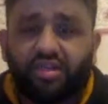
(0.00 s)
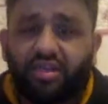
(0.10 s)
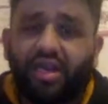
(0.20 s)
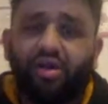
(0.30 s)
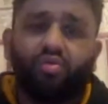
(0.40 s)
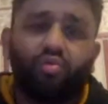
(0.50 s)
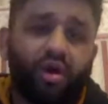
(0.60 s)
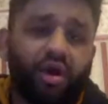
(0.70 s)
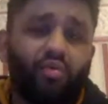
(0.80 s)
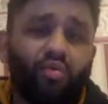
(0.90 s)
Now,
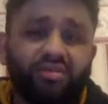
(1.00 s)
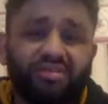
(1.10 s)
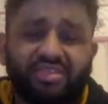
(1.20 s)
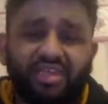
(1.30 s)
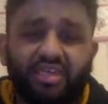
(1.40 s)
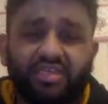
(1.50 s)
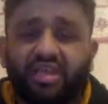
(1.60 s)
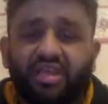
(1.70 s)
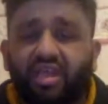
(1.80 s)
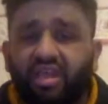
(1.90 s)
what I will say is,
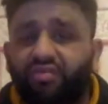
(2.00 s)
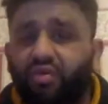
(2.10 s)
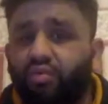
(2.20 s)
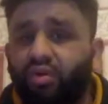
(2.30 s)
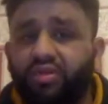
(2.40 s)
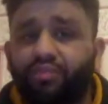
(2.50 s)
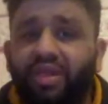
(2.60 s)
if you were to